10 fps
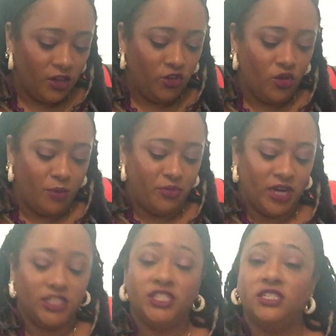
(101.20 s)
You are
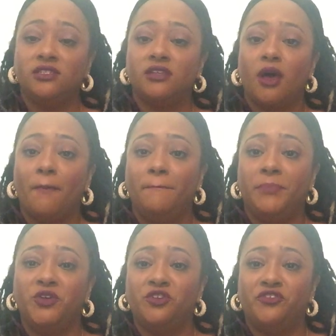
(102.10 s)
precious,
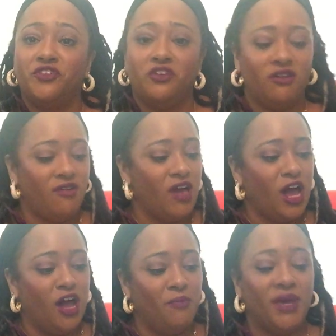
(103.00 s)
beautiful,
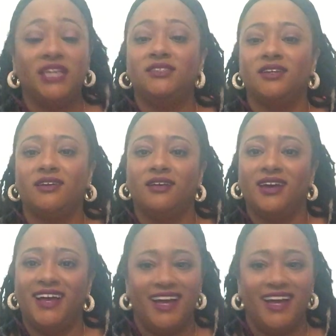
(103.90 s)
amazing,